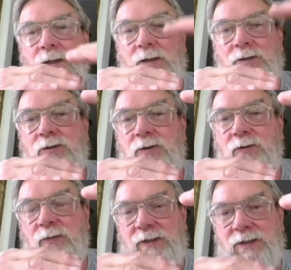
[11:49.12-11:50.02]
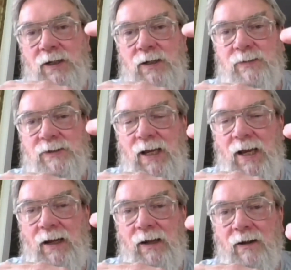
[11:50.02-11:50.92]
2 to 3 times
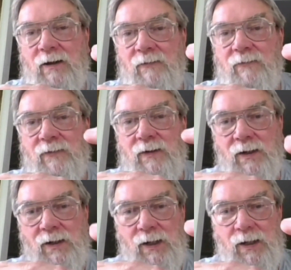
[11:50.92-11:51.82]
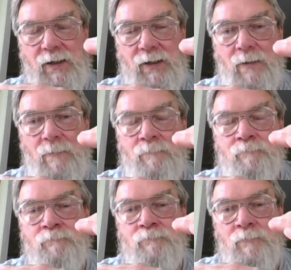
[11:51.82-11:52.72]
that of a
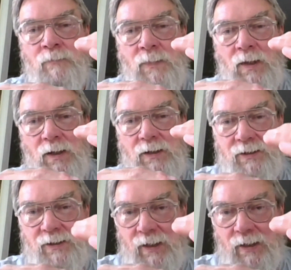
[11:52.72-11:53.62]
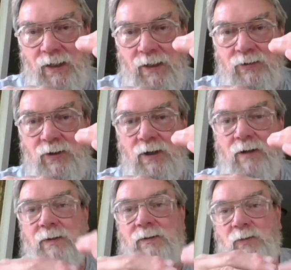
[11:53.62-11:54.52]
synthetic
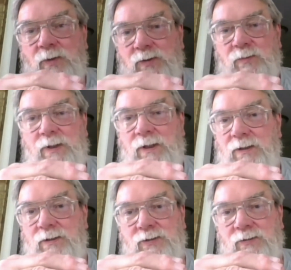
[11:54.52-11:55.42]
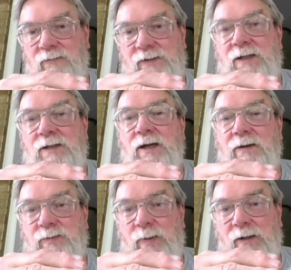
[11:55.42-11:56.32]
hydrocarbon, which would be sort of 10
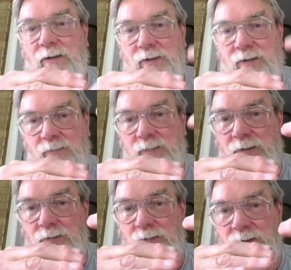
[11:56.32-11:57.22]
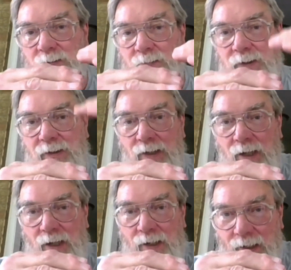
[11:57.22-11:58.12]
times better than a mineral oil, but
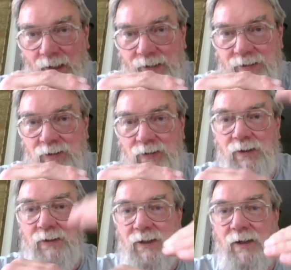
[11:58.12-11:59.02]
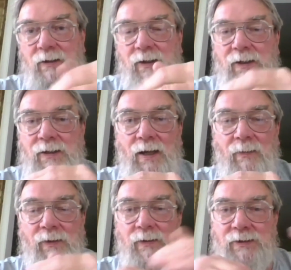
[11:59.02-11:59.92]
not as good as alkylated
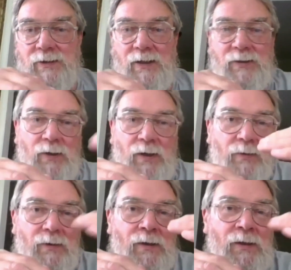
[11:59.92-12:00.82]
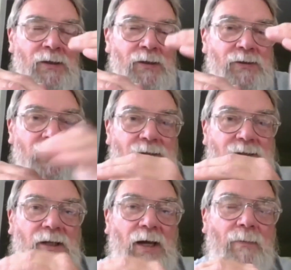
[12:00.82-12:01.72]
naphthalene. So that's where I would sort of
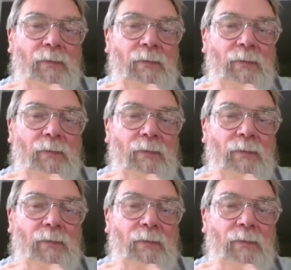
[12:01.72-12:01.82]
slot